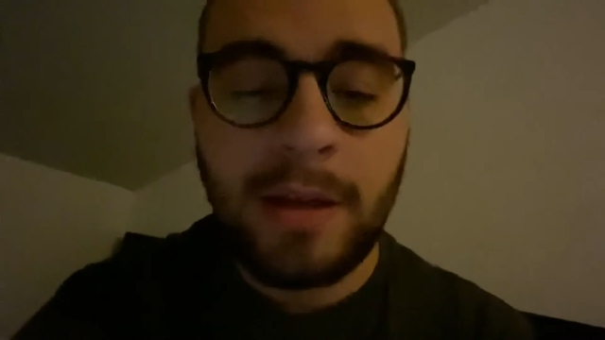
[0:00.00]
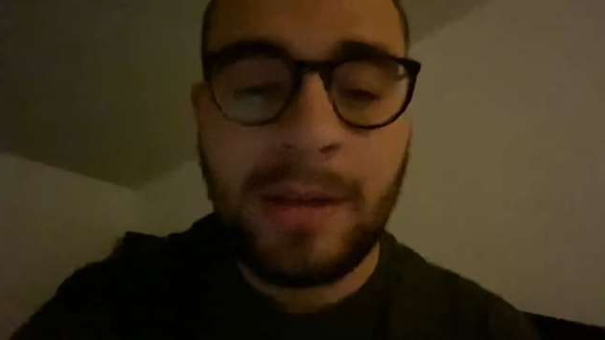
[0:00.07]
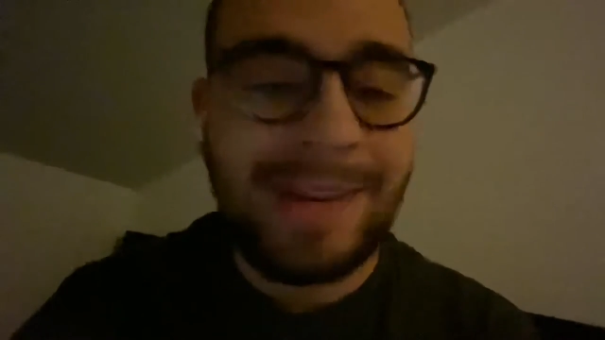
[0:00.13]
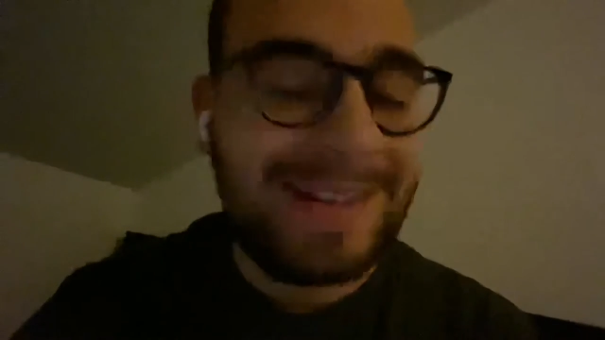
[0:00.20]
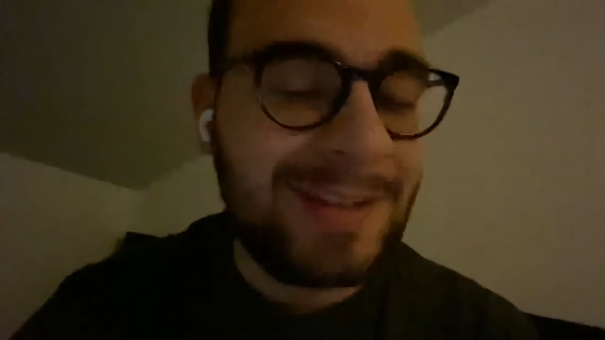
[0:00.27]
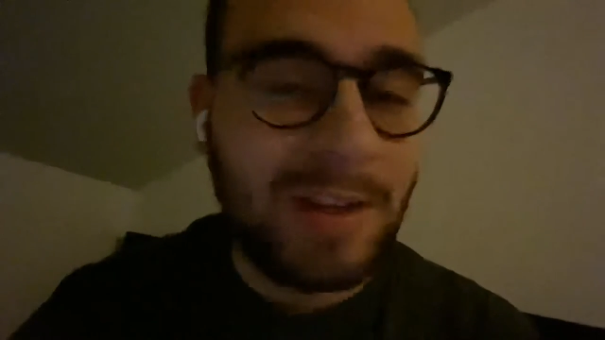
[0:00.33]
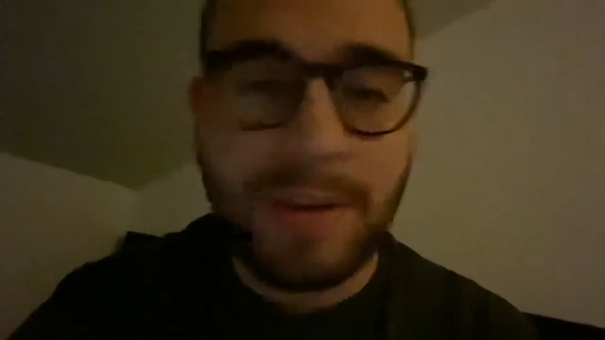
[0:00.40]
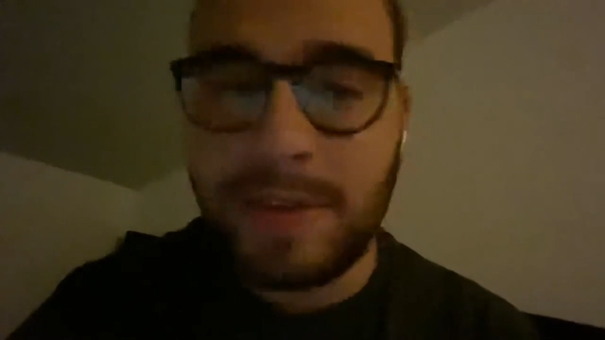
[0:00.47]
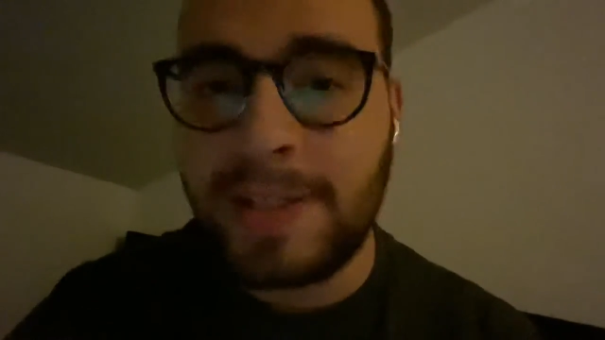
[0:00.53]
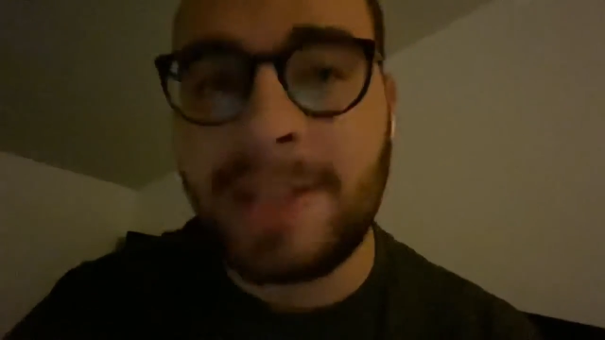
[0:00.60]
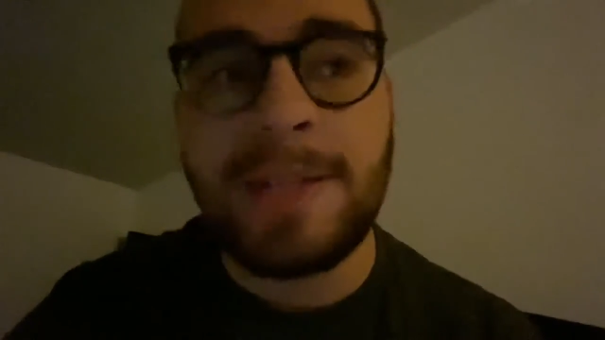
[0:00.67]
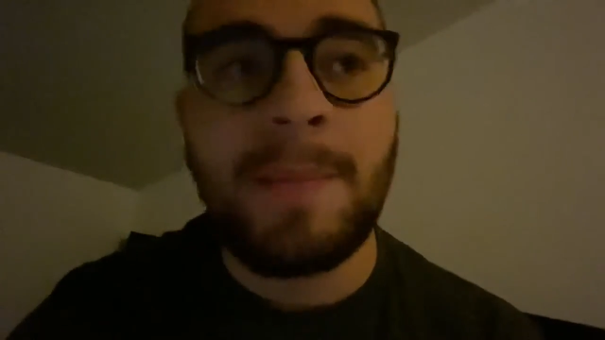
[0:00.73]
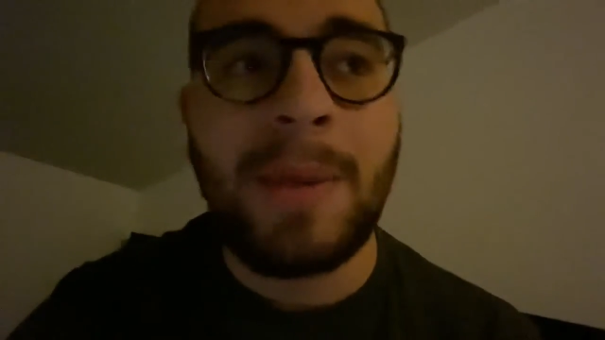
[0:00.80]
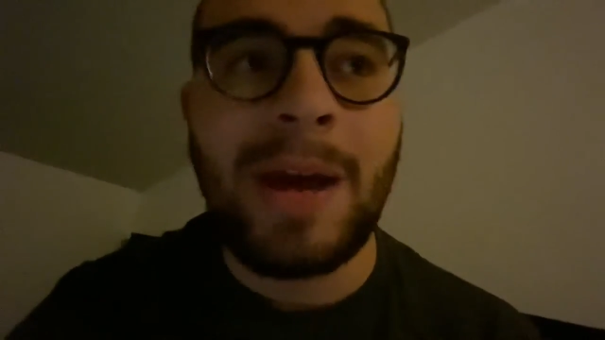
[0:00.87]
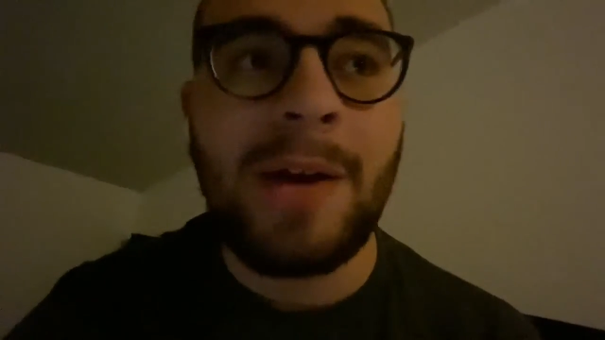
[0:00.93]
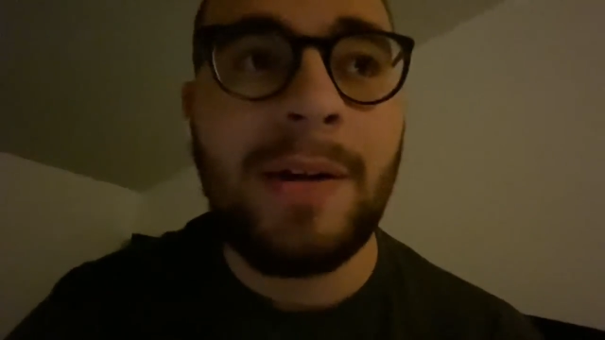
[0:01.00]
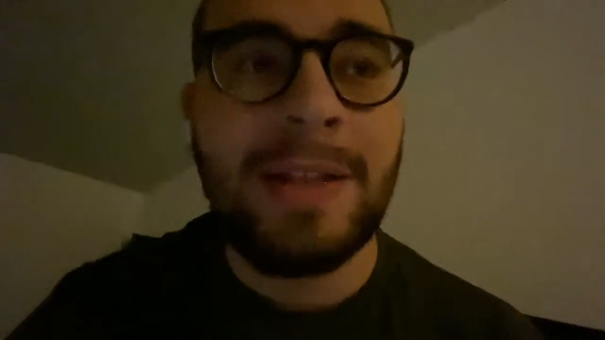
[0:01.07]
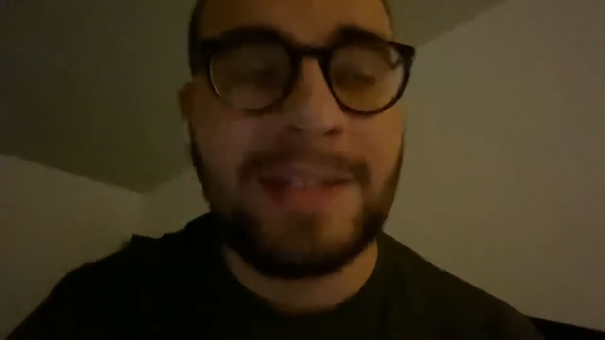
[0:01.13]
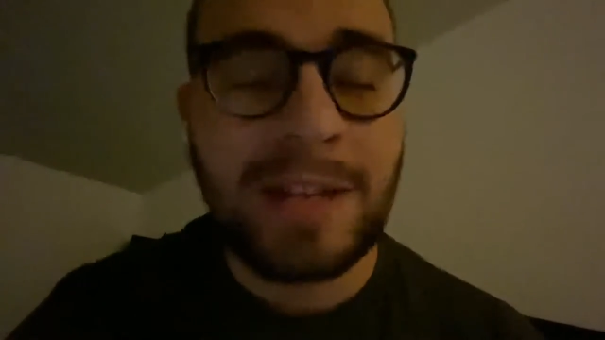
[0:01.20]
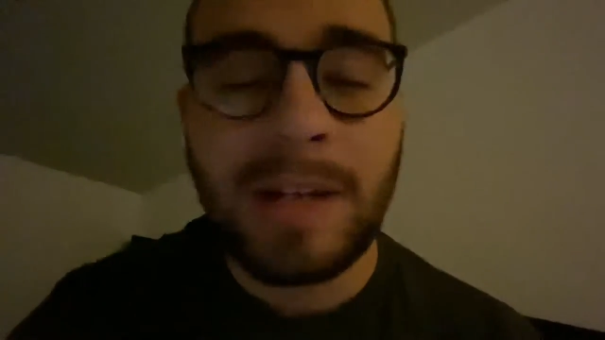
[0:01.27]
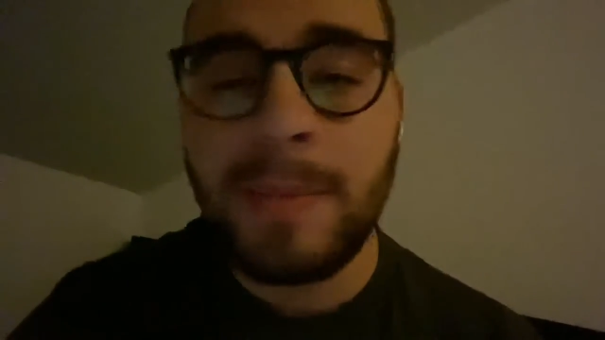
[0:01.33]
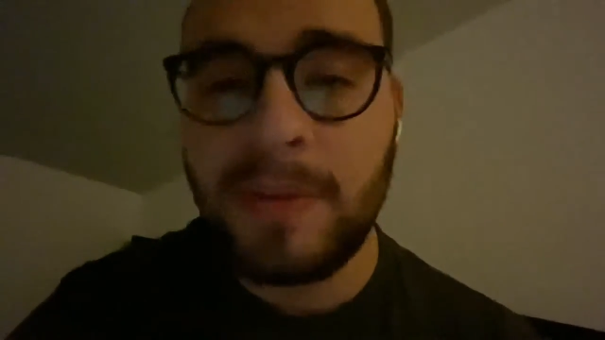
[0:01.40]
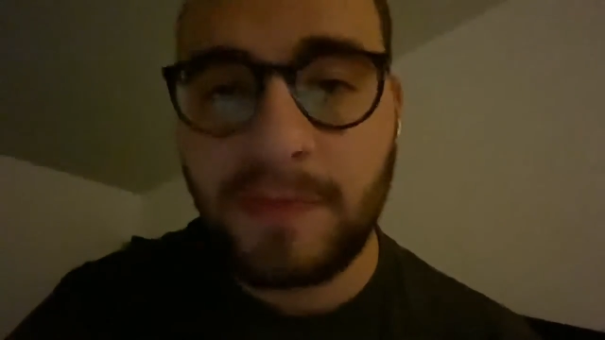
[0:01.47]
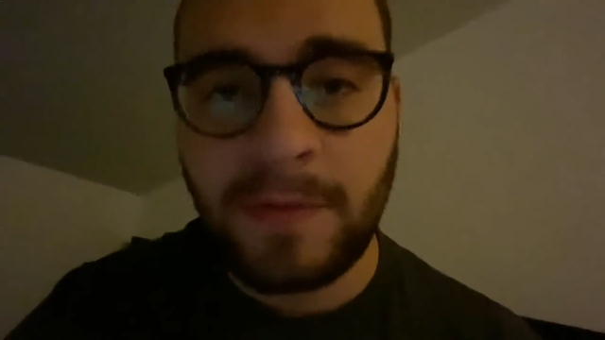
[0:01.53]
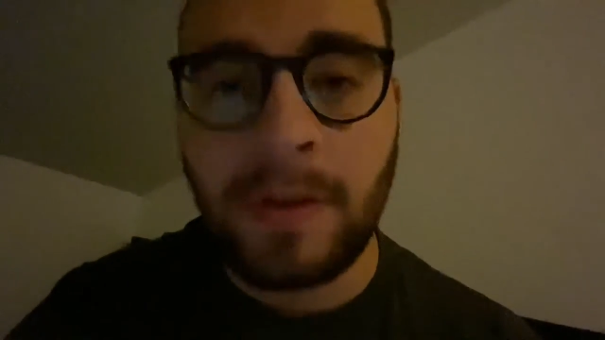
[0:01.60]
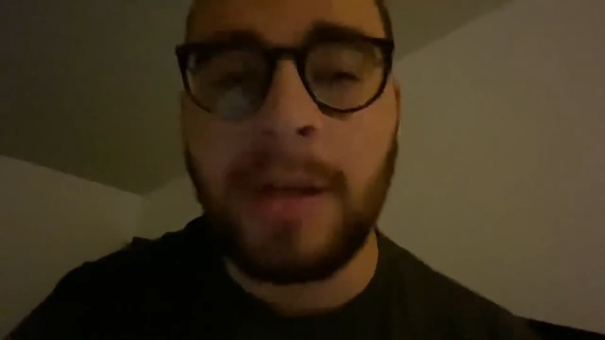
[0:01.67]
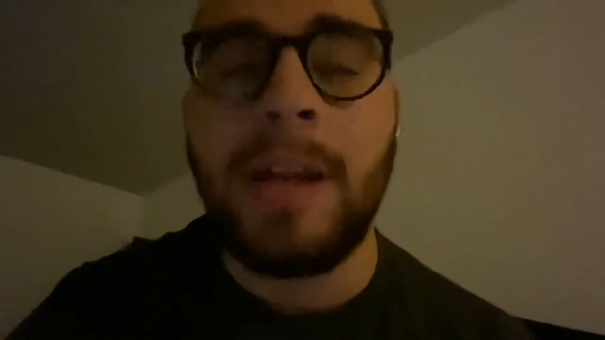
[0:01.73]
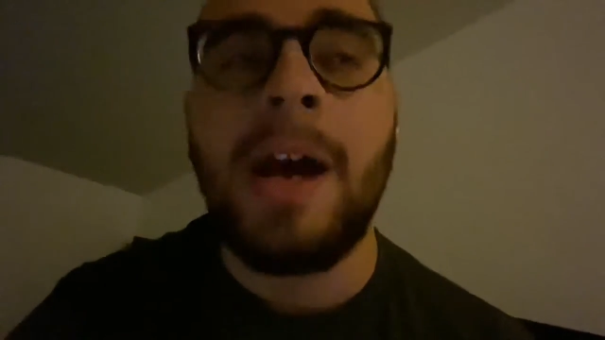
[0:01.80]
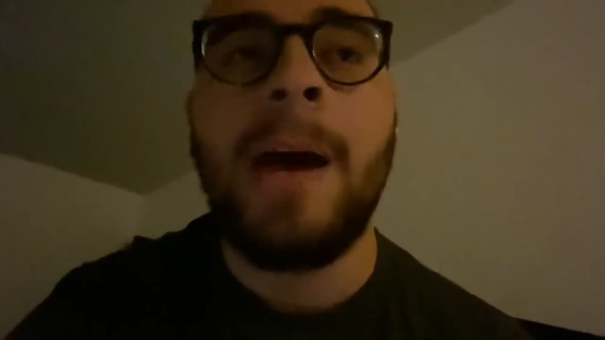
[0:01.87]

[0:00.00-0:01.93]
That's all this is about. It's going to be fun.